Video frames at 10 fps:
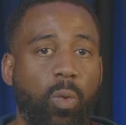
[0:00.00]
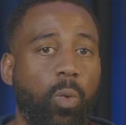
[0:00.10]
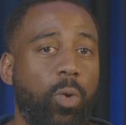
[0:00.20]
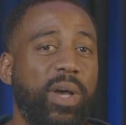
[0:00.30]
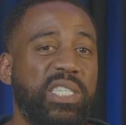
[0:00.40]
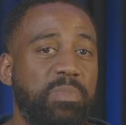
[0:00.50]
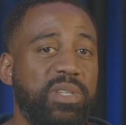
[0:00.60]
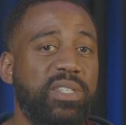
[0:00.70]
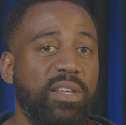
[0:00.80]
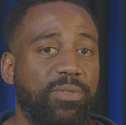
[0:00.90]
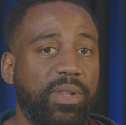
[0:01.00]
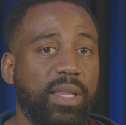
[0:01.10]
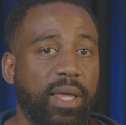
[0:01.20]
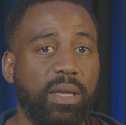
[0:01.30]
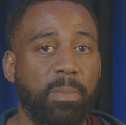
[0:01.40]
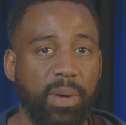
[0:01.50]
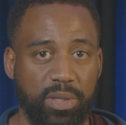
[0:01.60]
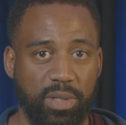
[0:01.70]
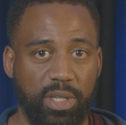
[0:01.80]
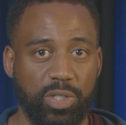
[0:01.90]
What do I specifically like
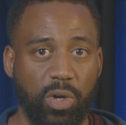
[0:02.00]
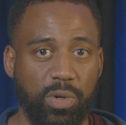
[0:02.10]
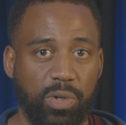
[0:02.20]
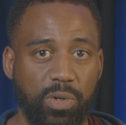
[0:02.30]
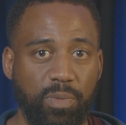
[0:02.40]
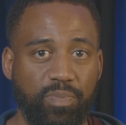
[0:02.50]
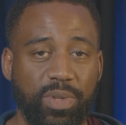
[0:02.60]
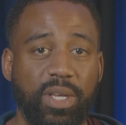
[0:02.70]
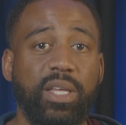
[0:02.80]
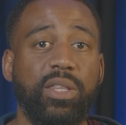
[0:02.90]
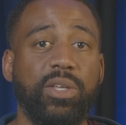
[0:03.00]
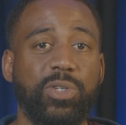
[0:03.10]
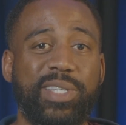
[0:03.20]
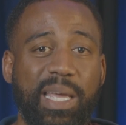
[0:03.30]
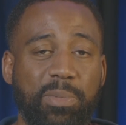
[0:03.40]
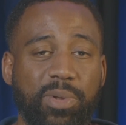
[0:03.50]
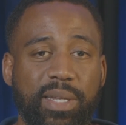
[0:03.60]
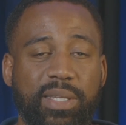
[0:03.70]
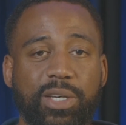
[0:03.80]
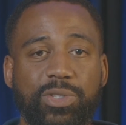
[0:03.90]
about this article? There's a table
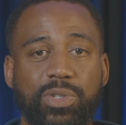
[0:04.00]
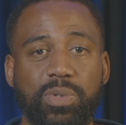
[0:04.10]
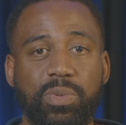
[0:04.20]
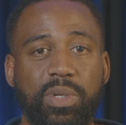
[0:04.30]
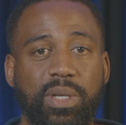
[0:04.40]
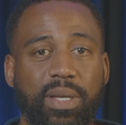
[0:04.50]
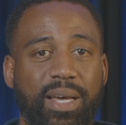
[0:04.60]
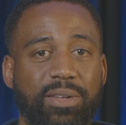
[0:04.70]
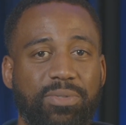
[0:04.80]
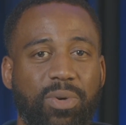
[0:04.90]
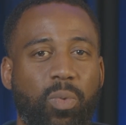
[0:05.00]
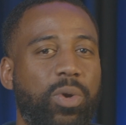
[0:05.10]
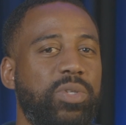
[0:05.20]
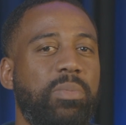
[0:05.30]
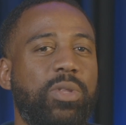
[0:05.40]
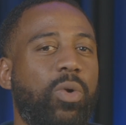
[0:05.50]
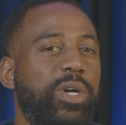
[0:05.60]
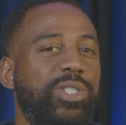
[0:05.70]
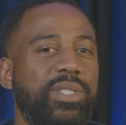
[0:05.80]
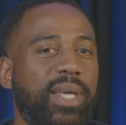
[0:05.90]
that tells you kind of what are some of the
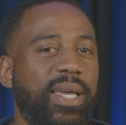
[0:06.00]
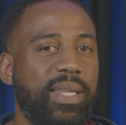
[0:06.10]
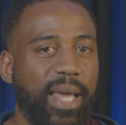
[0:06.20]
questions I can